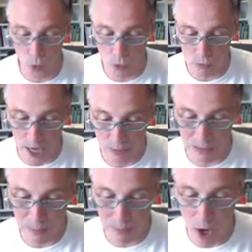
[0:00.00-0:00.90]

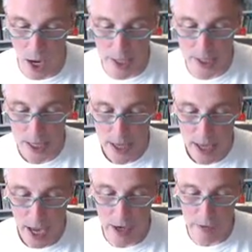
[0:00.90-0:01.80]
Raspberry Pis
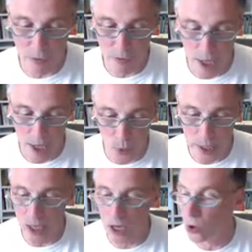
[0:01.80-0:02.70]
and for
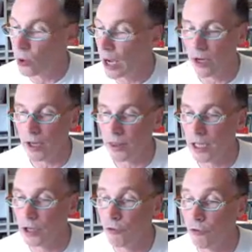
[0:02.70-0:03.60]
Arduino, and I
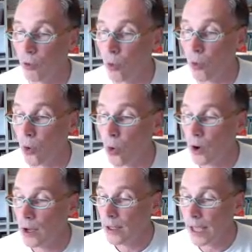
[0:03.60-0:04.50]
think
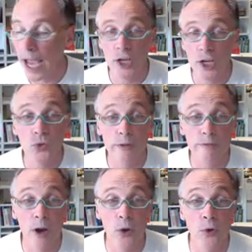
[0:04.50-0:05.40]
for Android
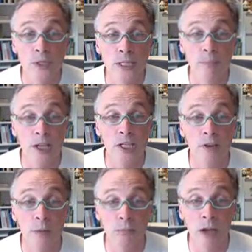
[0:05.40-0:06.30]
phones and a bunch of
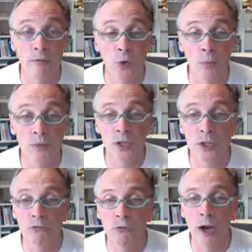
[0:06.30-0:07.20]
other platforms. So you
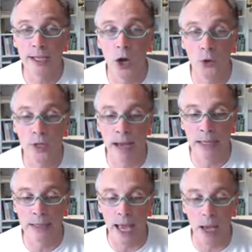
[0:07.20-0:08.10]
can write code in
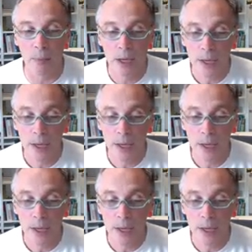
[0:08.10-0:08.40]
MATLAB,